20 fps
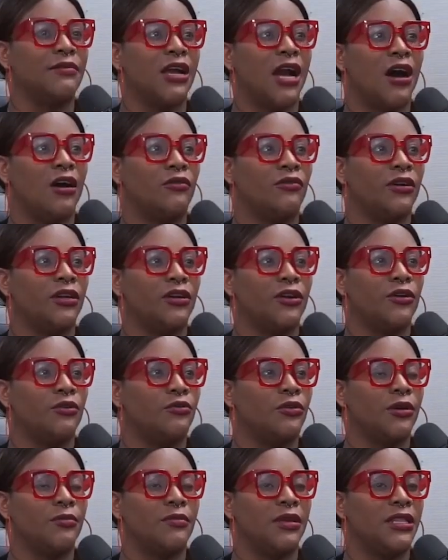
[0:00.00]
Y'all
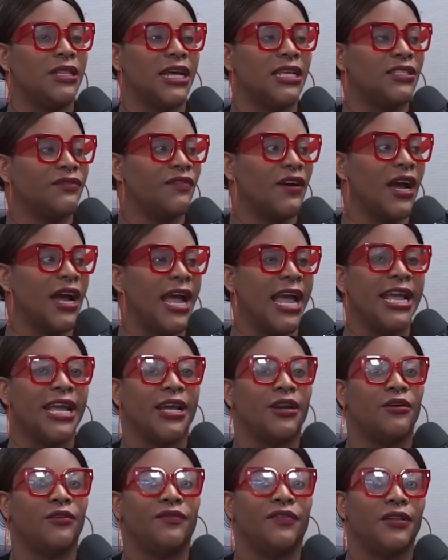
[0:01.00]
ridiculing me, that's fine. I ain't
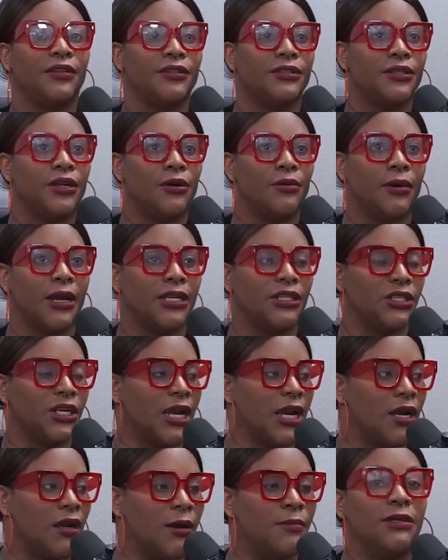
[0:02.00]
got no feelings, no way,
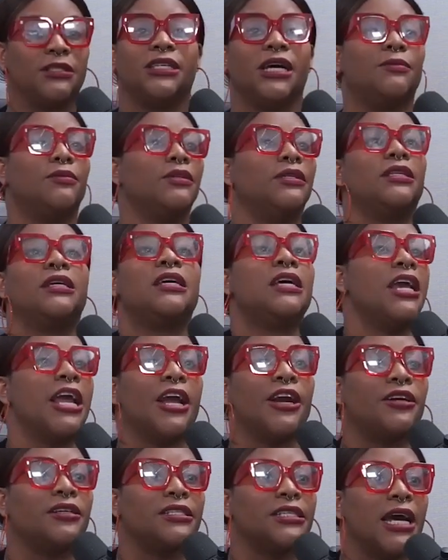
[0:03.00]
child. I'm a double
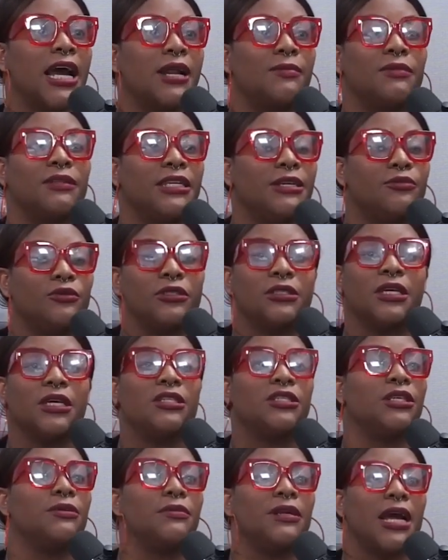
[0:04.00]
air sign. I'm a Libra
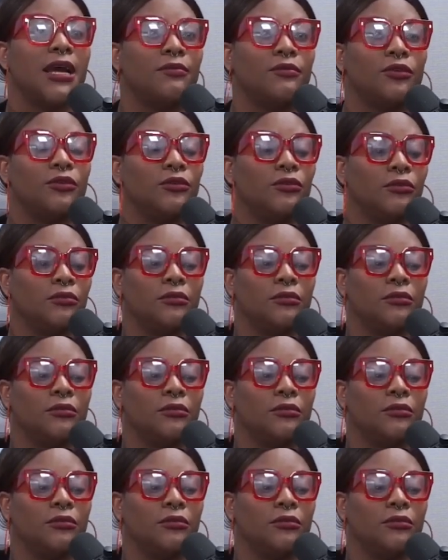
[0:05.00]
sun, Gemini moon.